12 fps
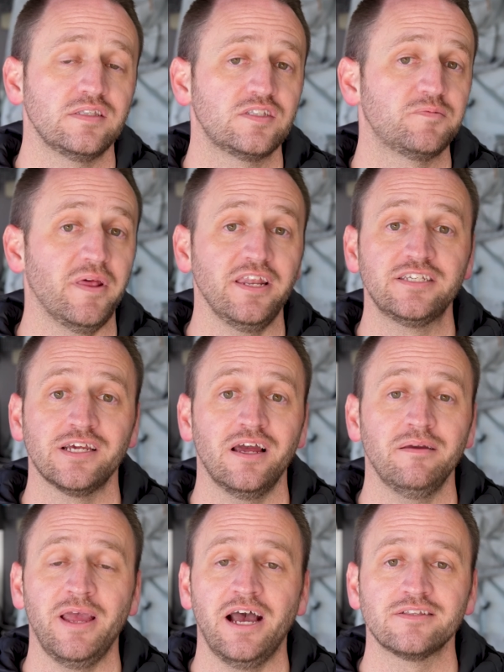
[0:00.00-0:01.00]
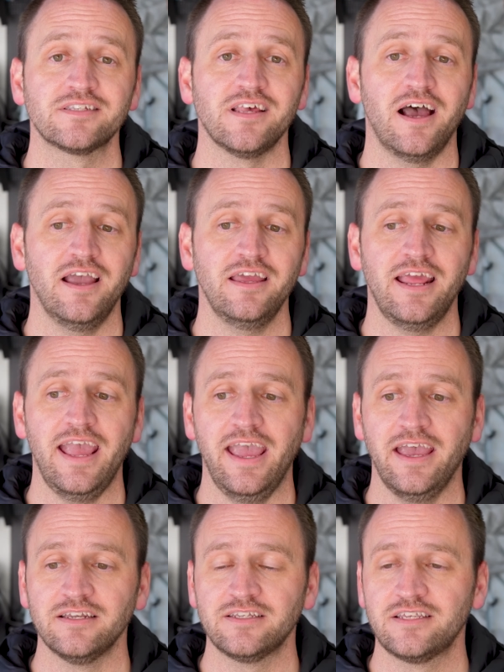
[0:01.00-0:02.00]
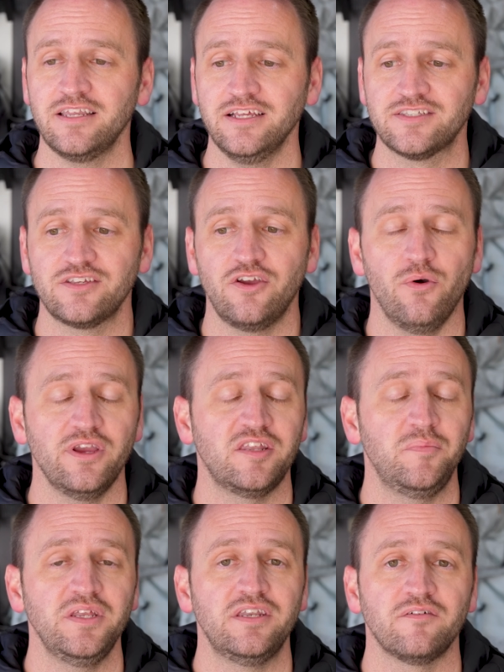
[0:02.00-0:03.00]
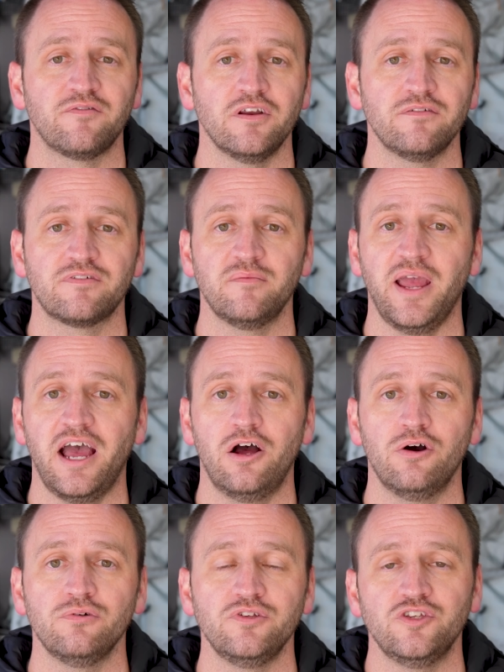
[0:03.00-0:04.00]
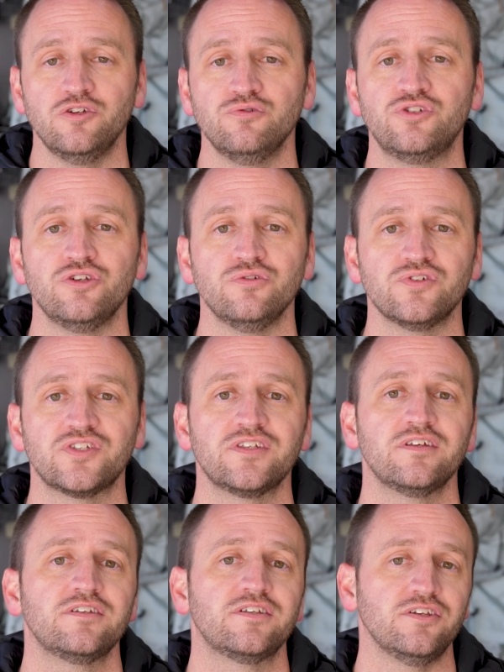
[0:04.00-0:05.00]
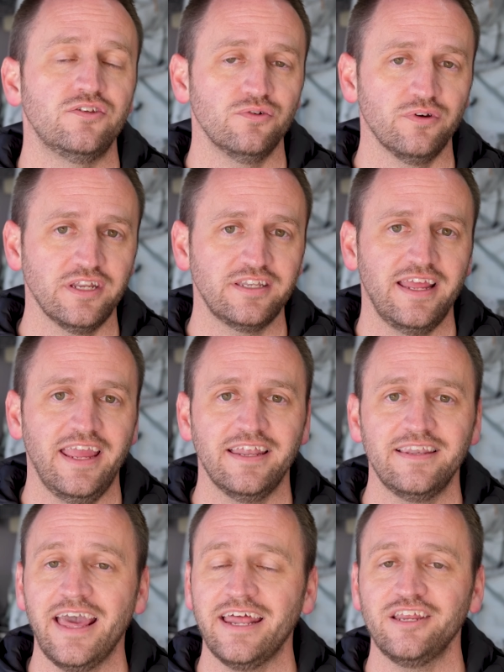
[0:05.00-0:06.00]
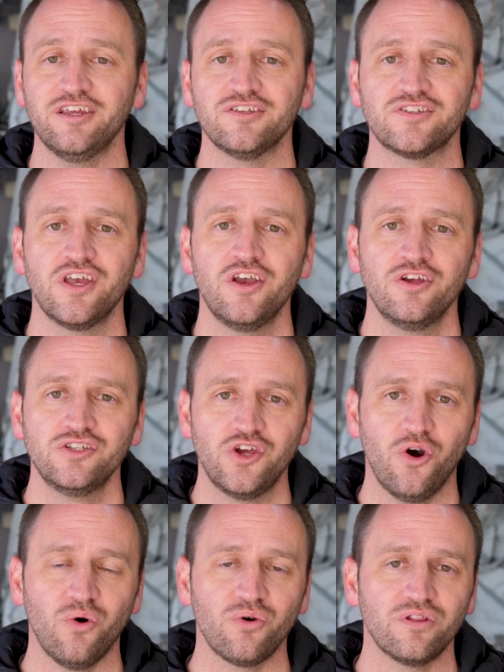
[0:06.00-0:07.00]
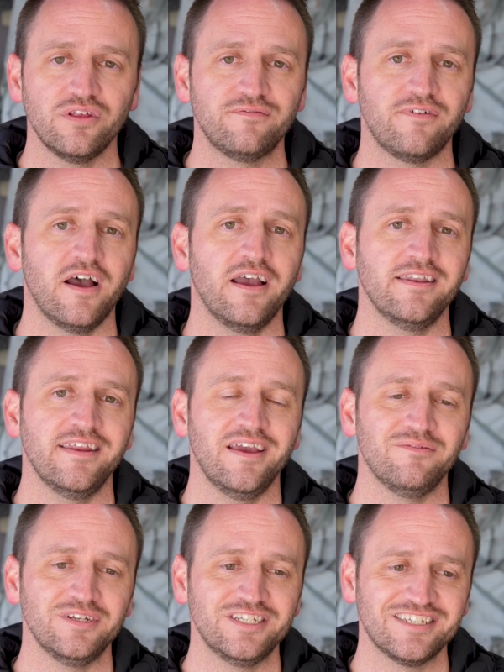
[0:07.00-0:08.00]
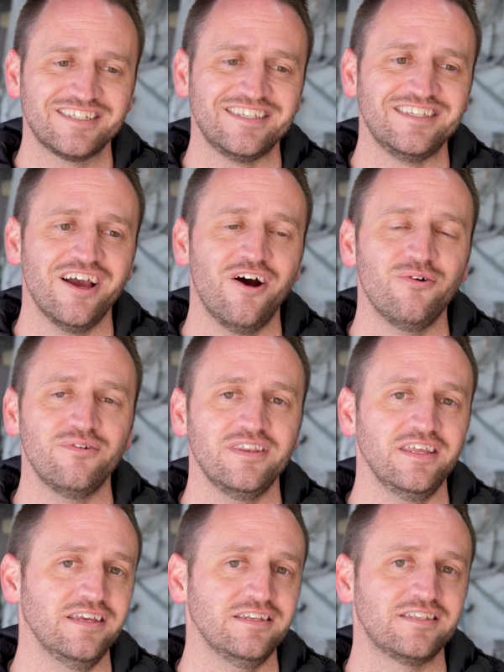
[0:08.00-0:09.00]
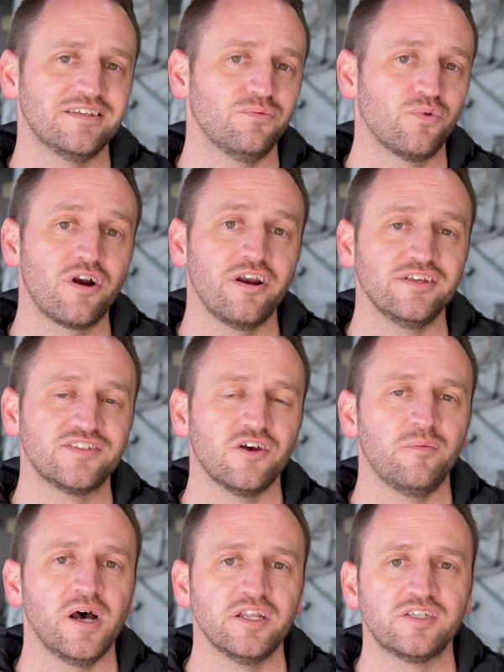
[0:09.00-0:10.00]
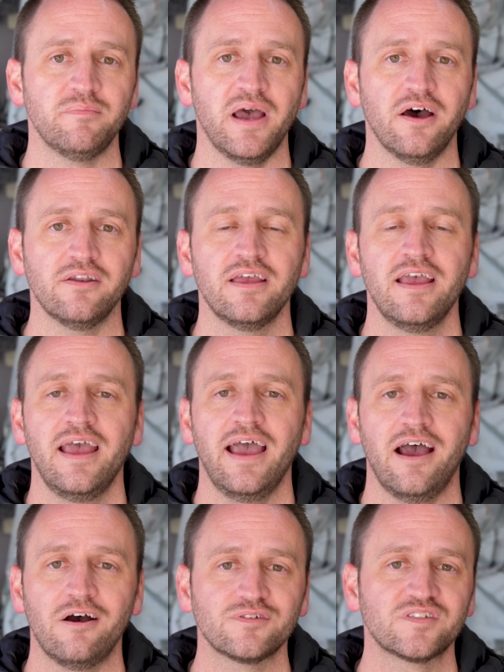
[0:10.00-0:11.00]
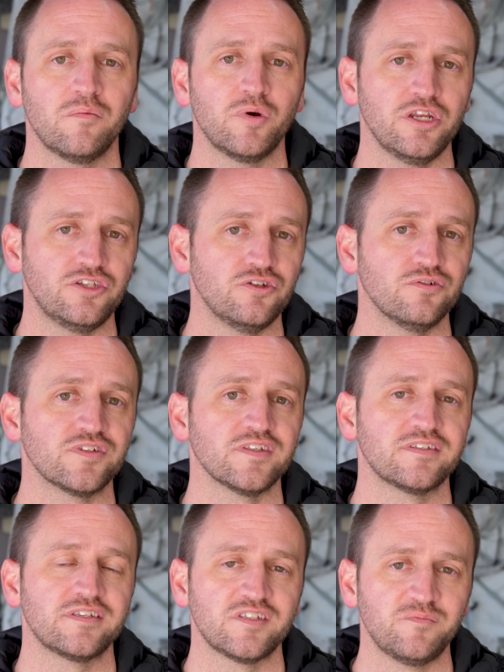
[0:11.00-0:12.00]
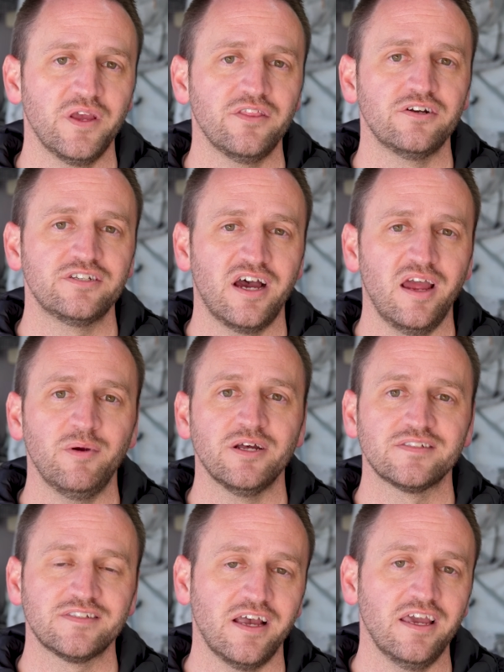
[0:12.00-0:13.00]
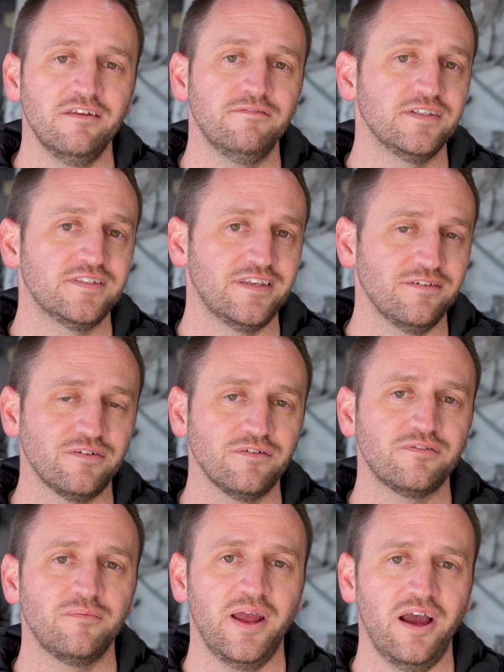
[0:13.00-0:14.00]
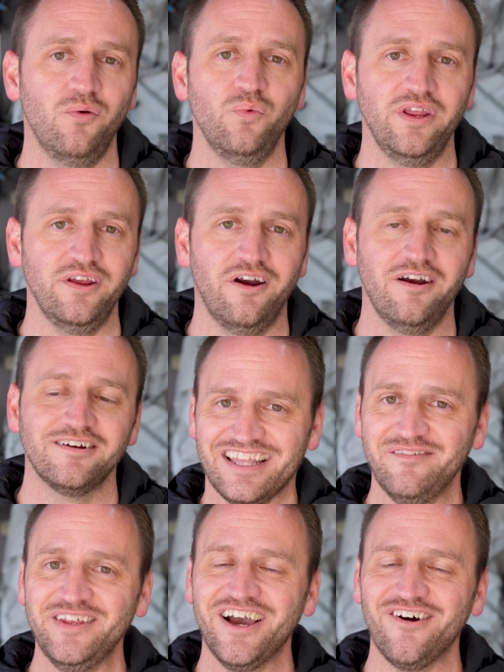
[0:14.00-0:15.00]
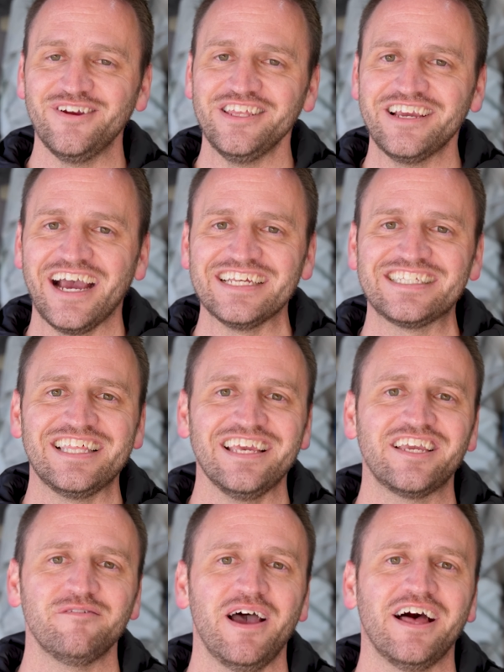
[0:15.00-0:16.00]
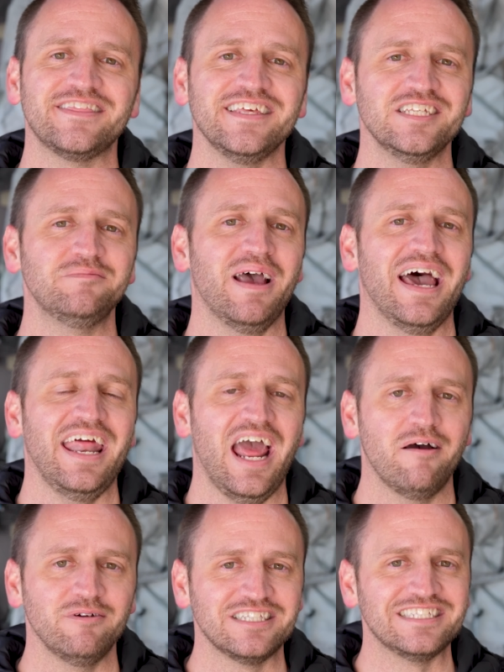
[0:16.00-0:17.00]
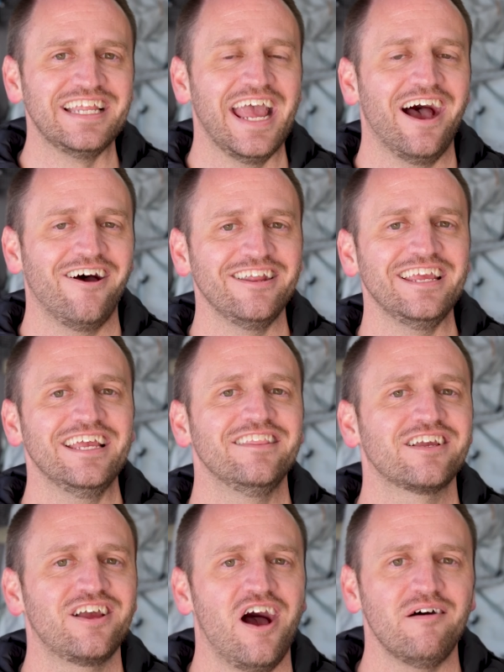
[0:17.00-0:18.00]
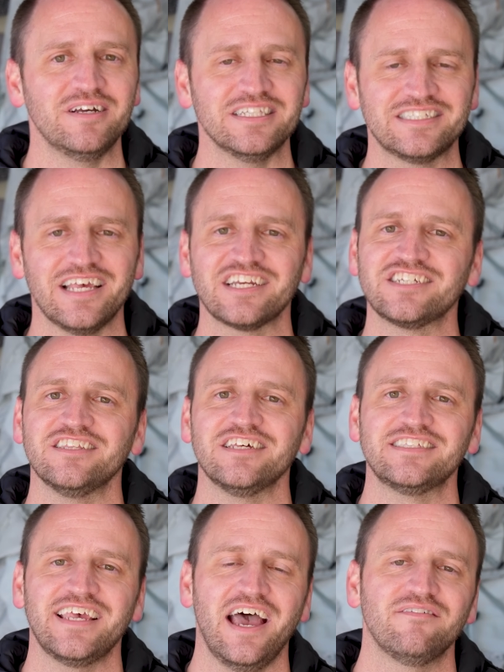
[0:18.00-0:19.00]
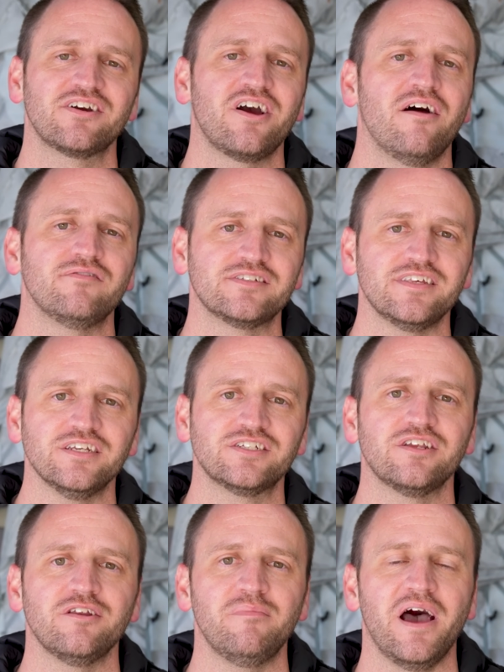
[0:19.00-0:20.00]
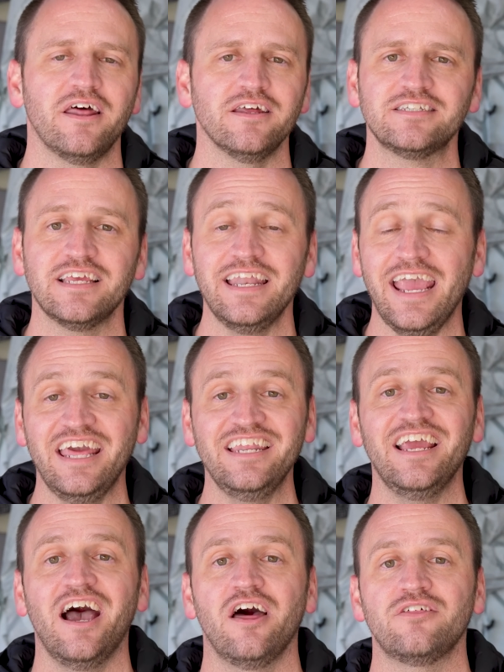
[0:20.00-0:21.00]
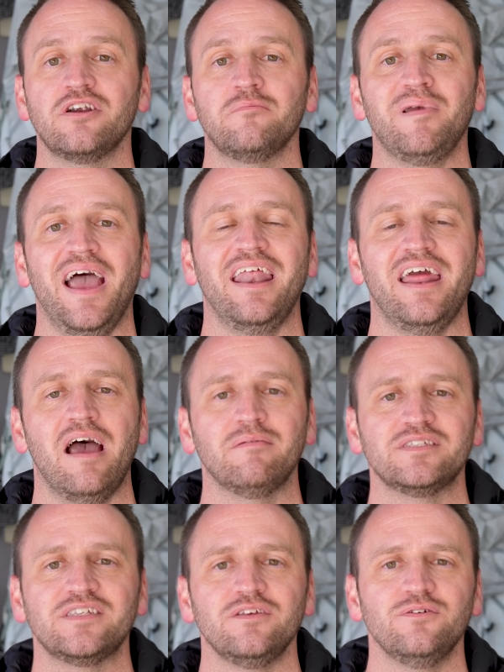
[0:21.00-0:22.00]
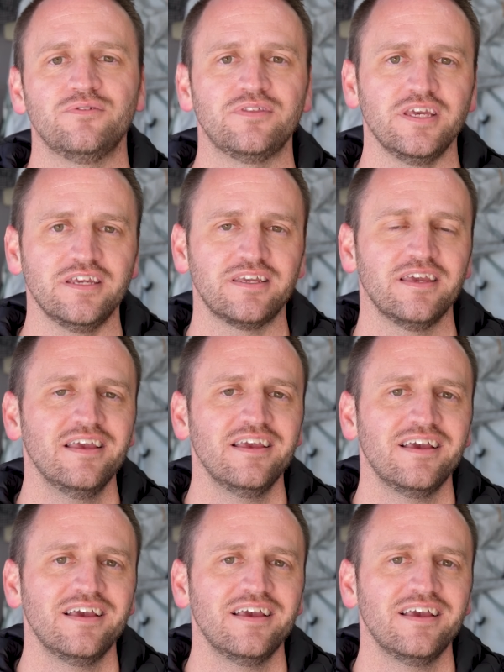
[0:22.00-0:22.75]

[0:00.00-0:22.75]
spending time outside, and it's going to be different from how you choose to do it. And that is totally fine. And we just don't need to worry so much about how somebody chooses to spend their time outside if it's different from how we are. Let me know what you guys think about these bad habits down in the comments section. Let's have a conversation about it, and any other bad habits that you think